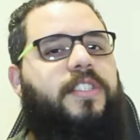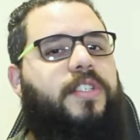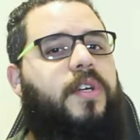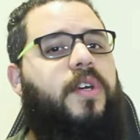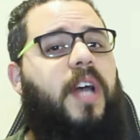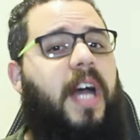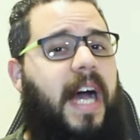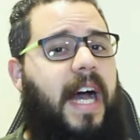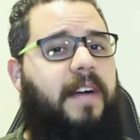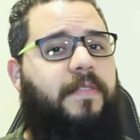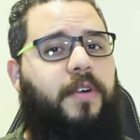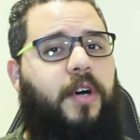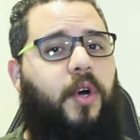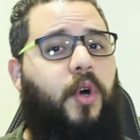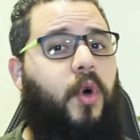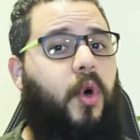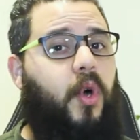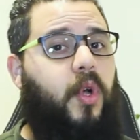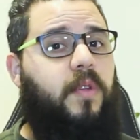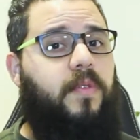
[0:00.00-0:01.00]
do have a
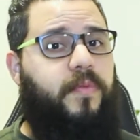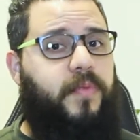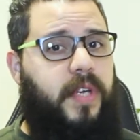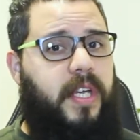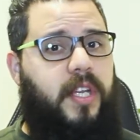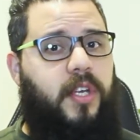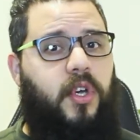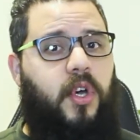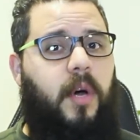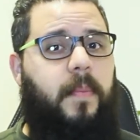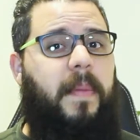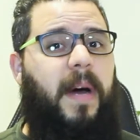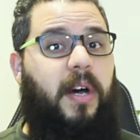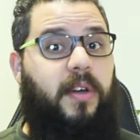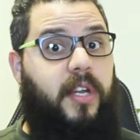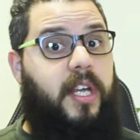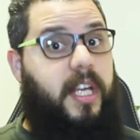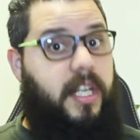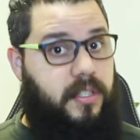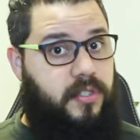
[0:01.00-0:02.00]
whole video
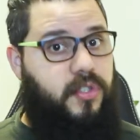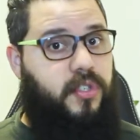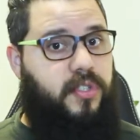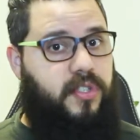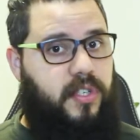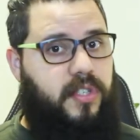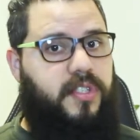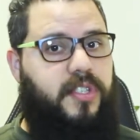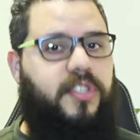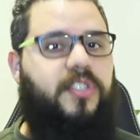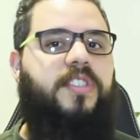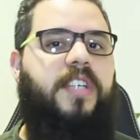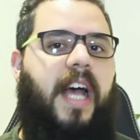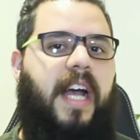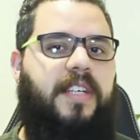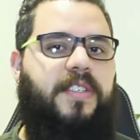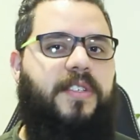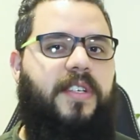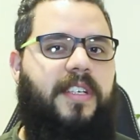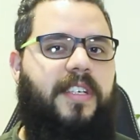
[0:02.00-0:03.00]
about introductions
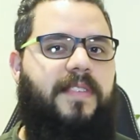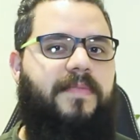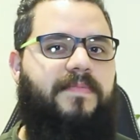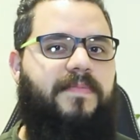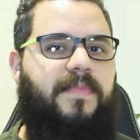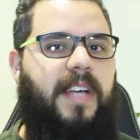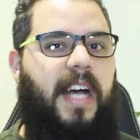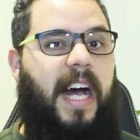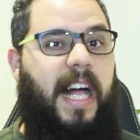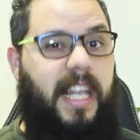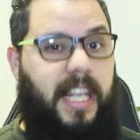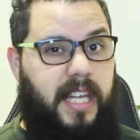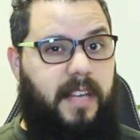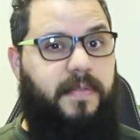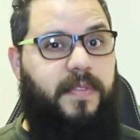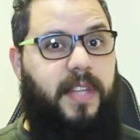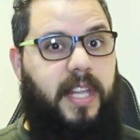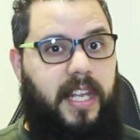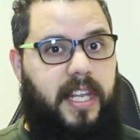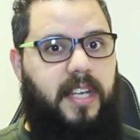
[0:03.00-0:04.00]
actually. I'll
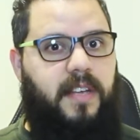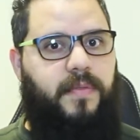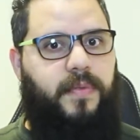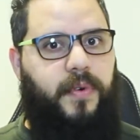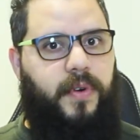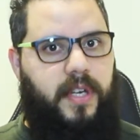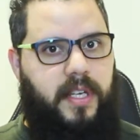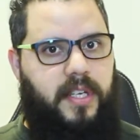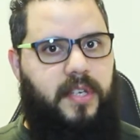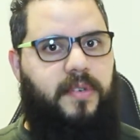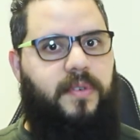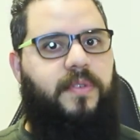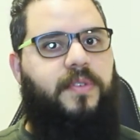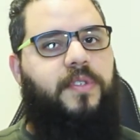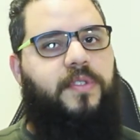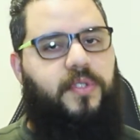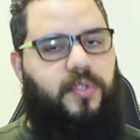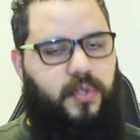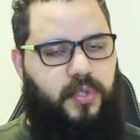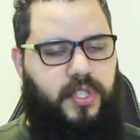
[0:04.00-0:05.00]
leave the link for you
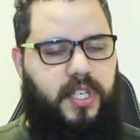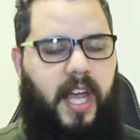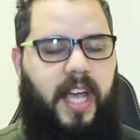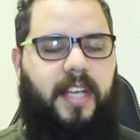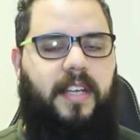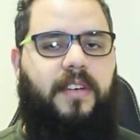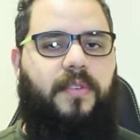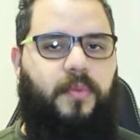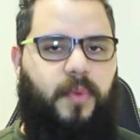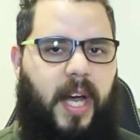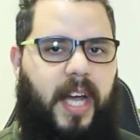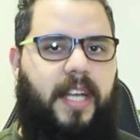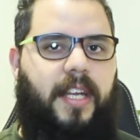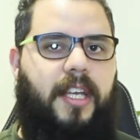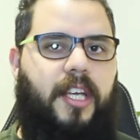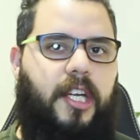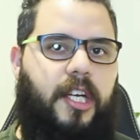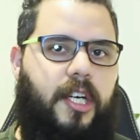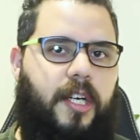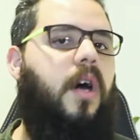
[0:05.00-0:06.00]
to check right
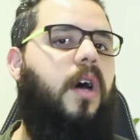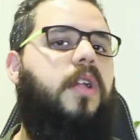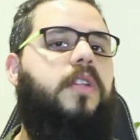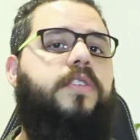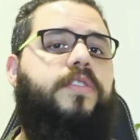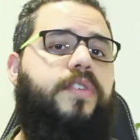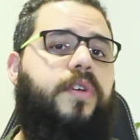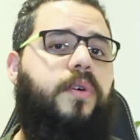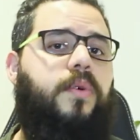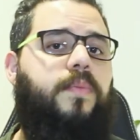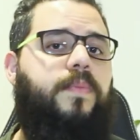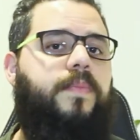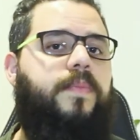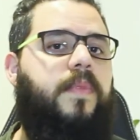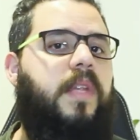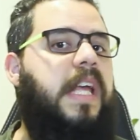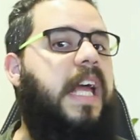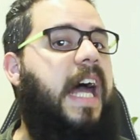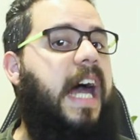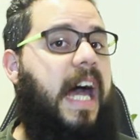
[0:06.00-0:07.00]
here. Also,
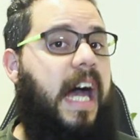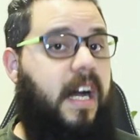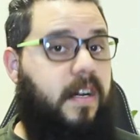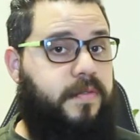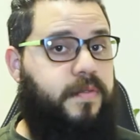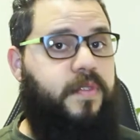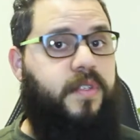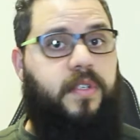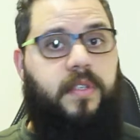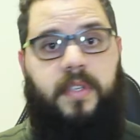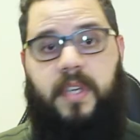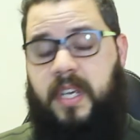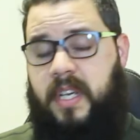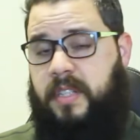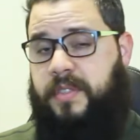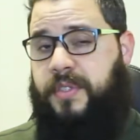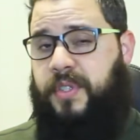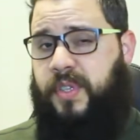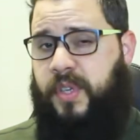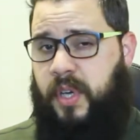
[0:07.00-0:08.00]
after the
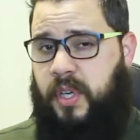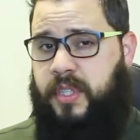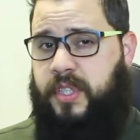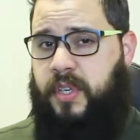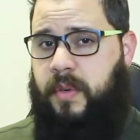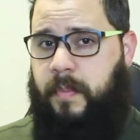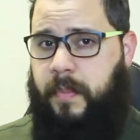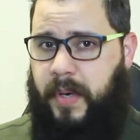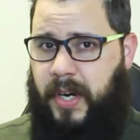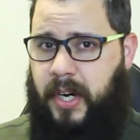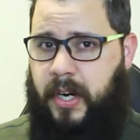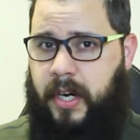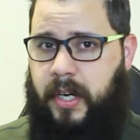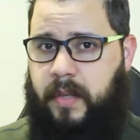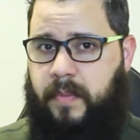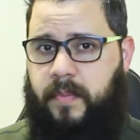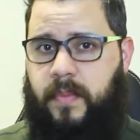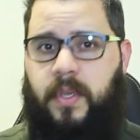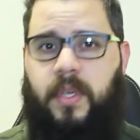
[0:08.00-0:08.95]
introduction part,